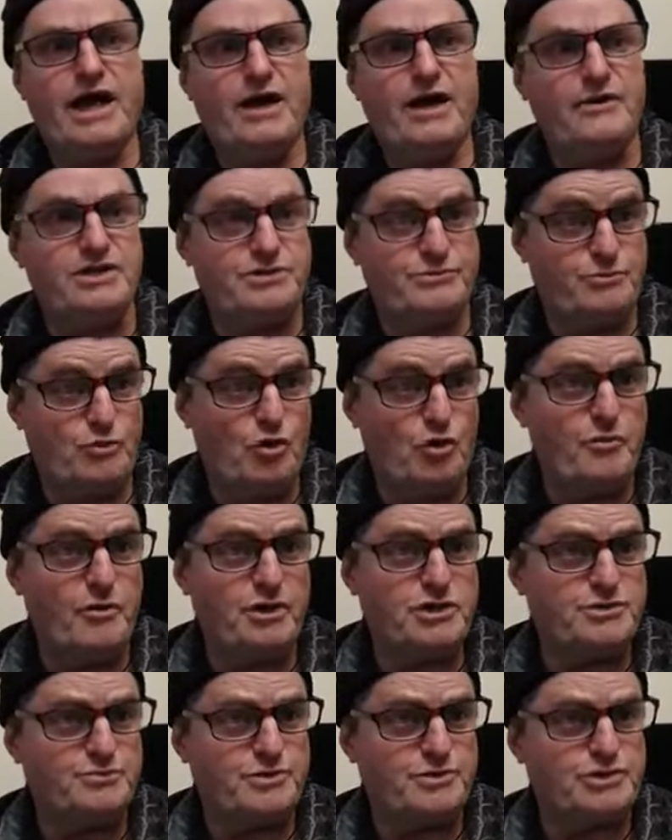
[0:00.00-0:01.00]
how he's
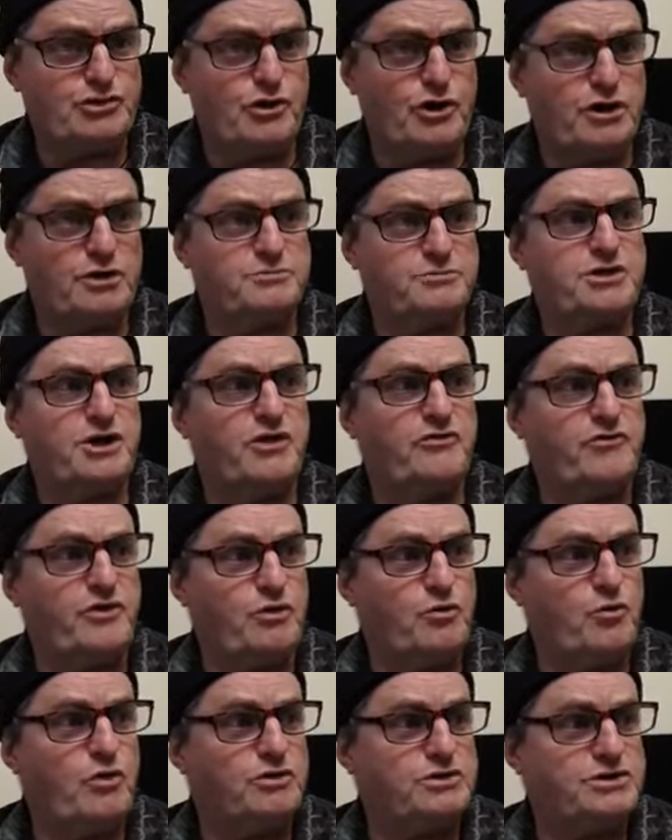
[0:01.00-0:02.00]
almost beside himself.
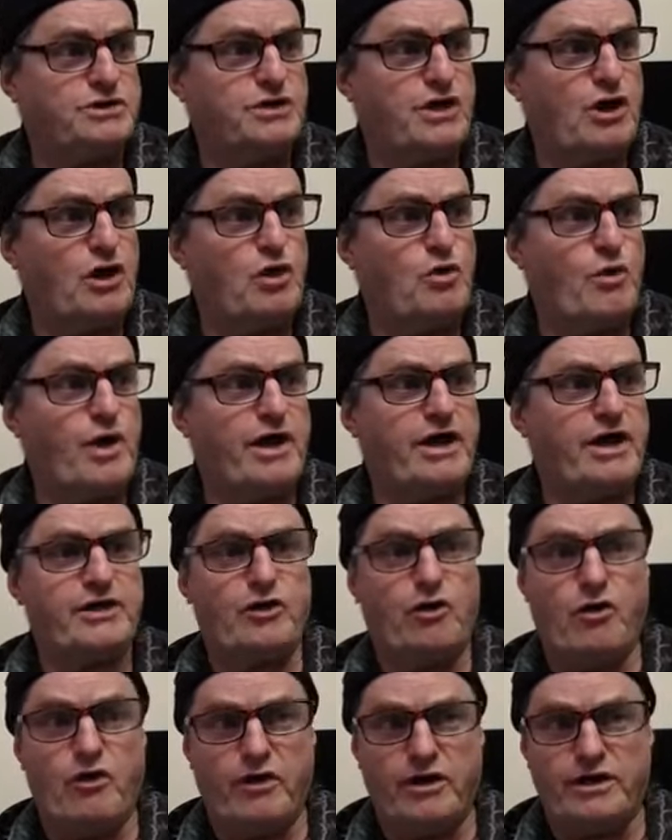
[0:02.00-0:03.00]
He wants to go away
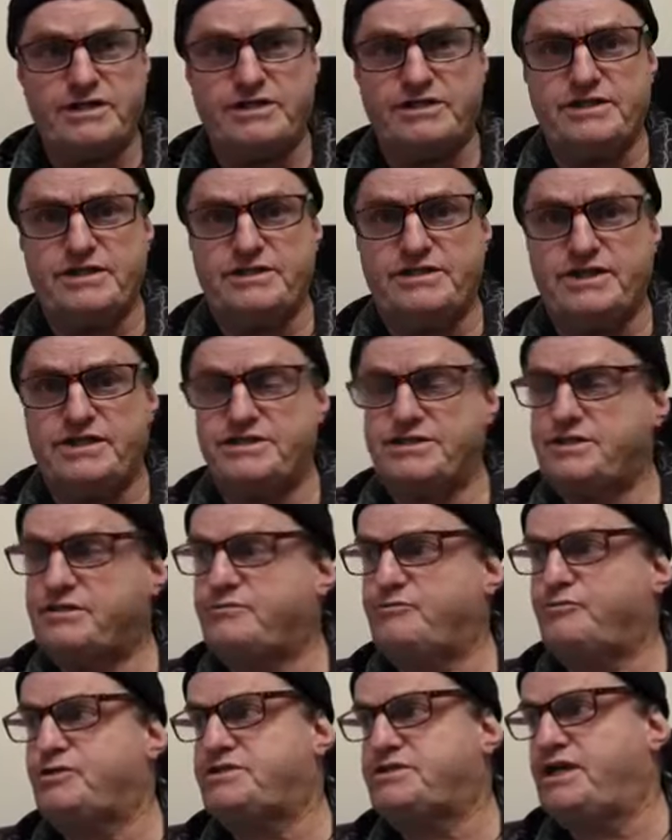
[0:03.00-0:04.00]
and hide in the
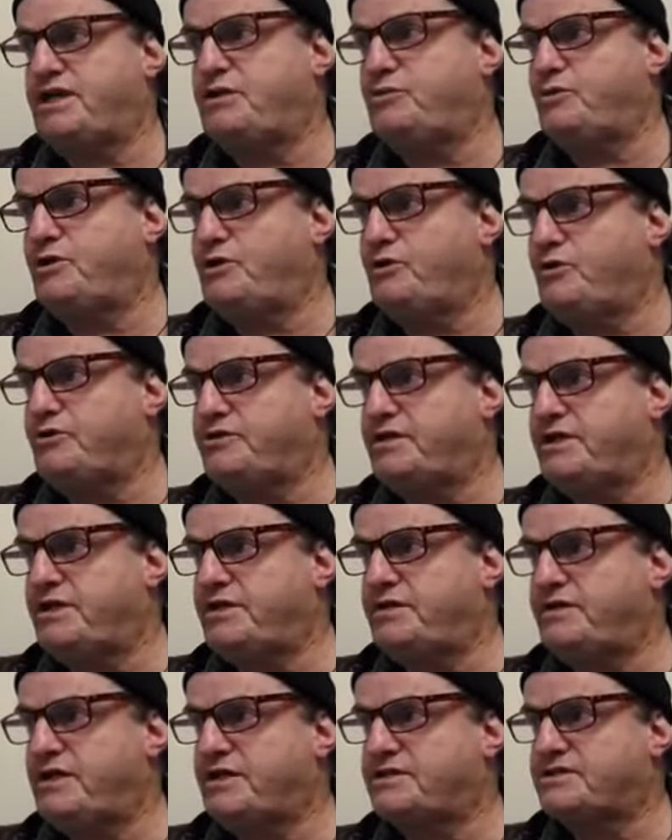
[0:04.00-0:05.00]
desert and pretend we're not
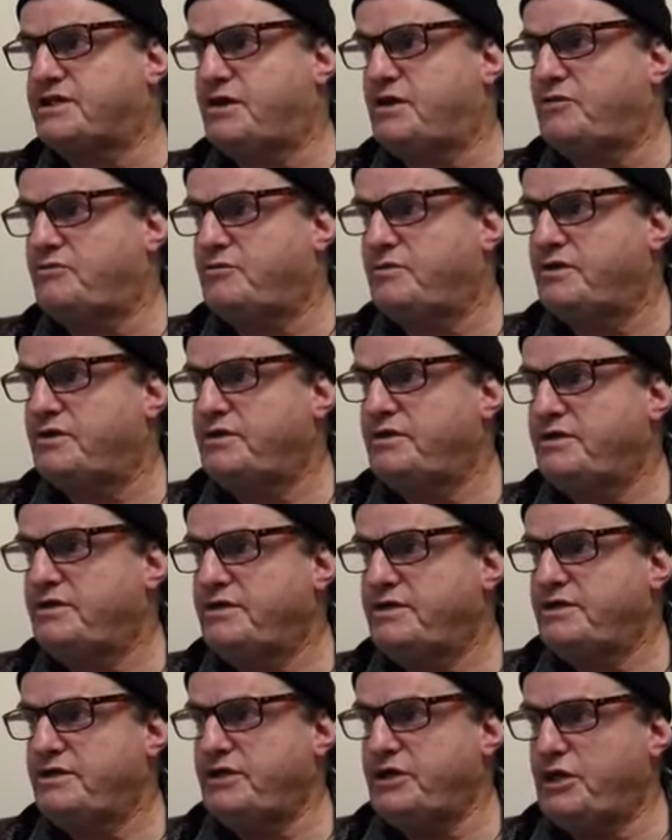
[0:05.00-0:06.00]
there. And that's how,
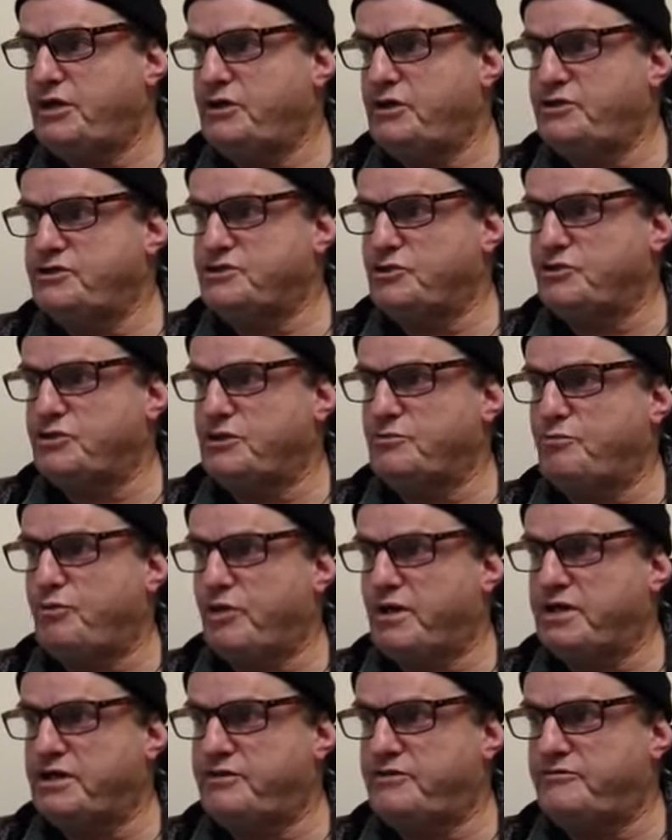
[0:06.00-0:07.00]
you know, he's on the
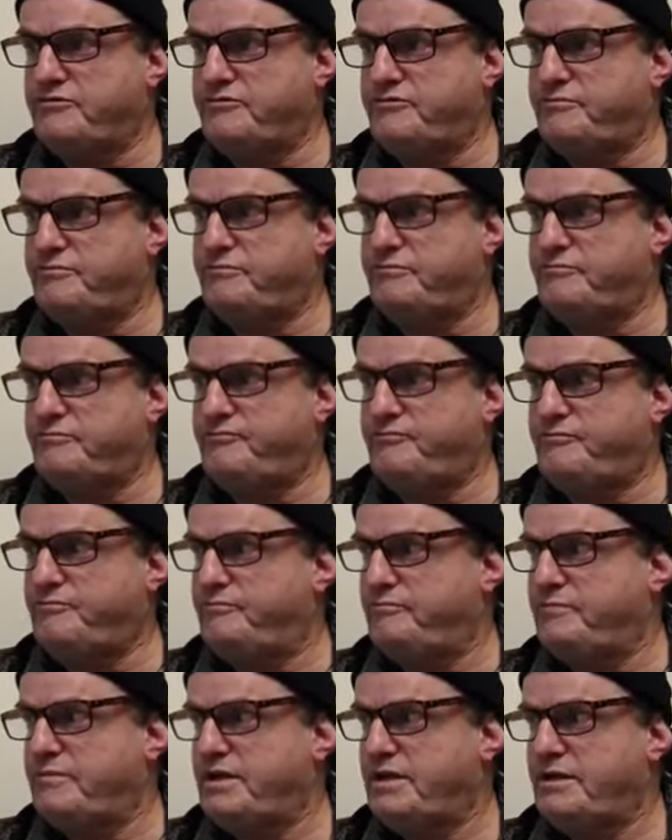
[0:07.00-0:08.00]
brink of
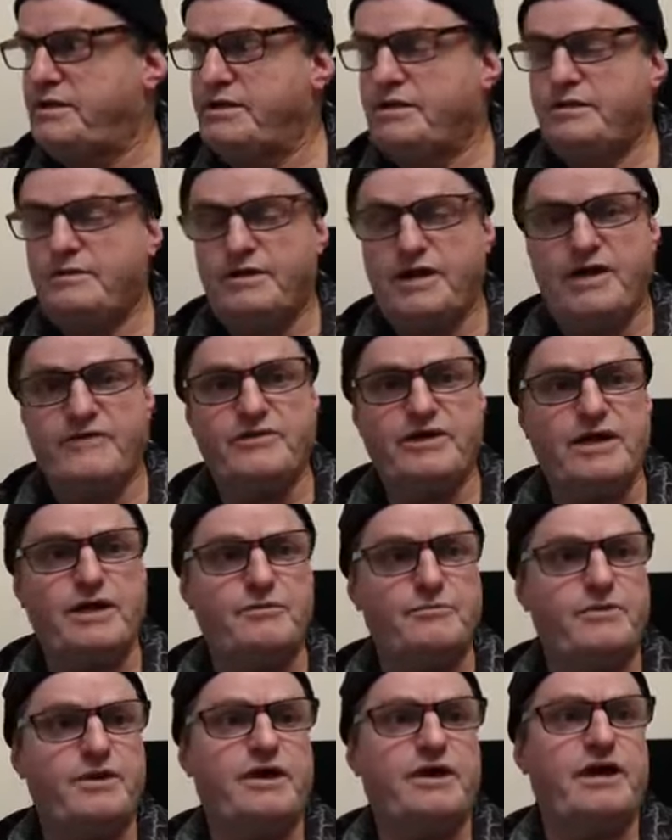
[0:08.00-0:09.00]
having
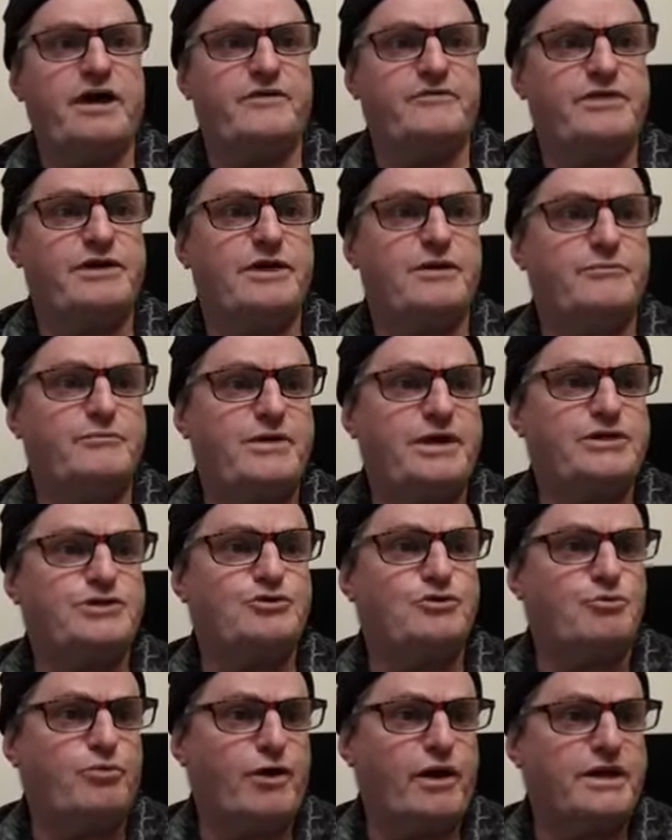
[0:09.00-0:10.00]
a having a
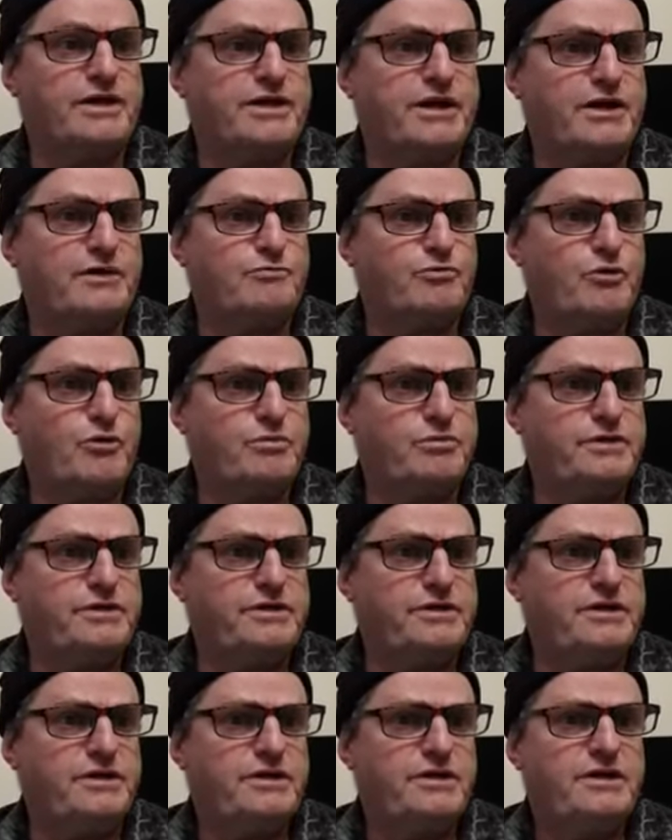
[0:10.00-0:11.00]
mental breakdown
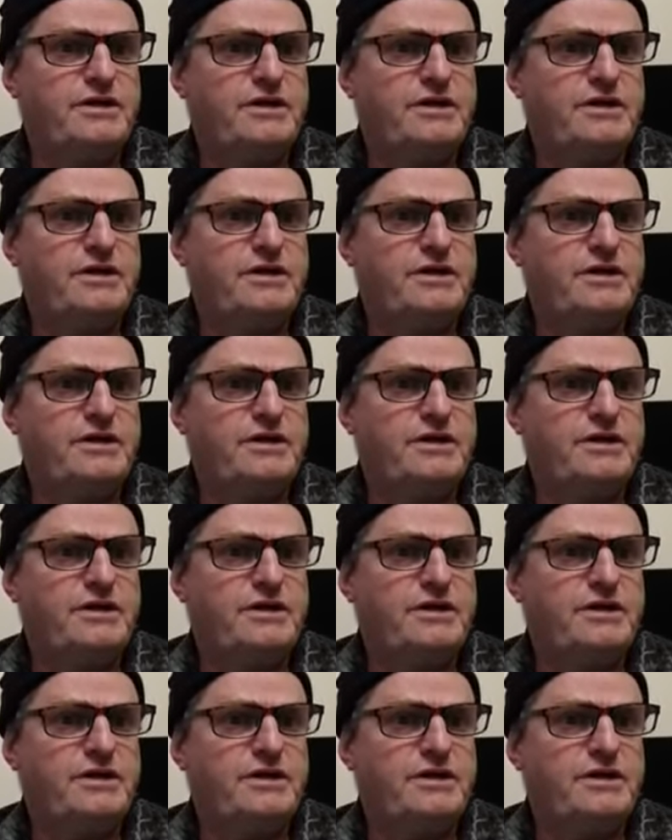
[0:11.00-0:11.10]
probably.